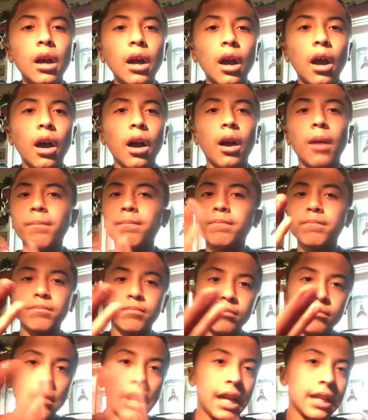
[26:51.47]
Um,
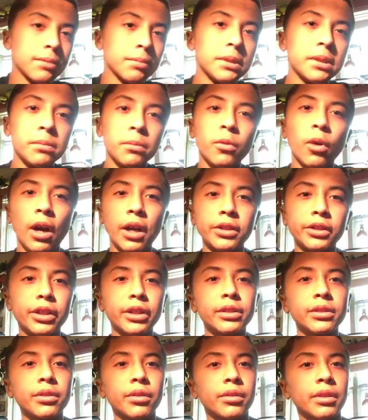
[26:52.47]
ask me some
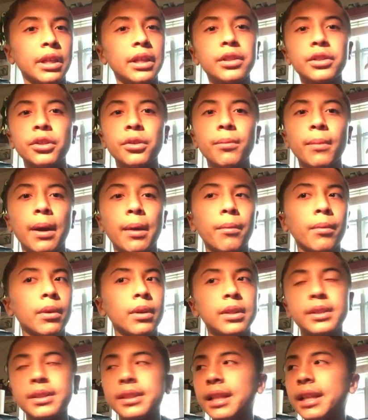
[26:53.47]
questions or things you might want
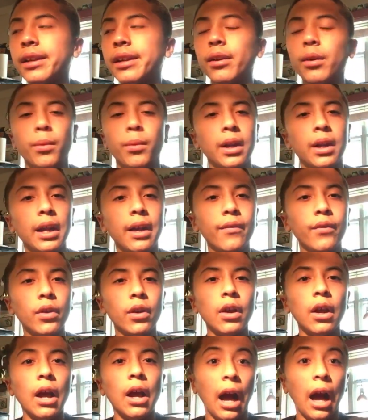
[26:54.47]
to see or whatever.
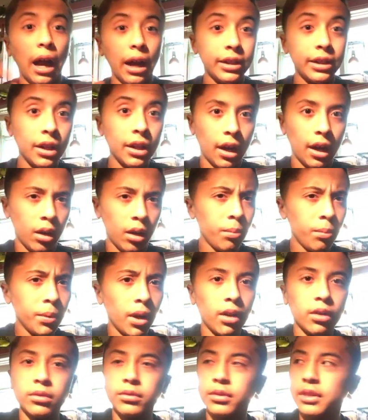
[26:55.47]
I, I hope
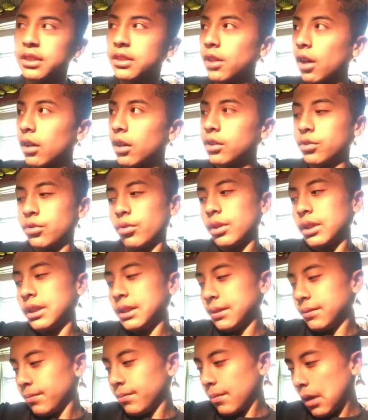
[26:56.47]
y'all, did y'all enjoy
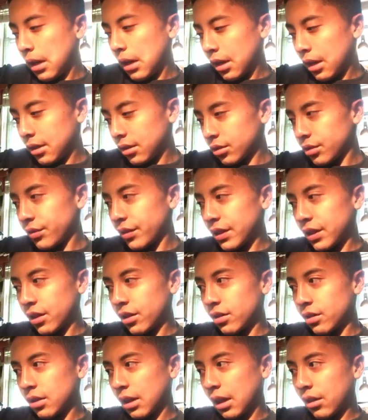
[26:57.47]
uh, those
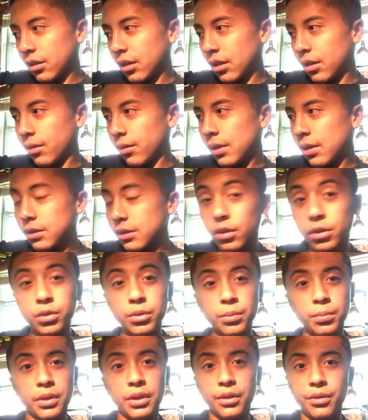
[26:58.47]
figures? I don't know. Those were
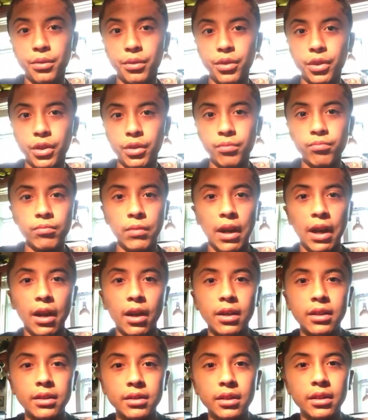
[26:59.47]
pretty cool, though. I
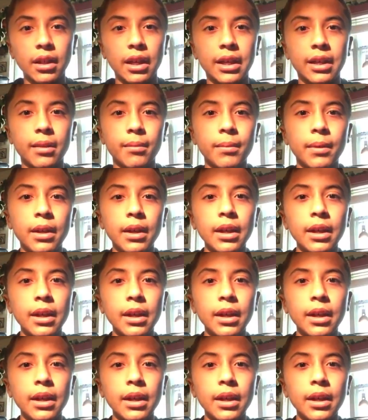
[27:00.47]
honestly like them.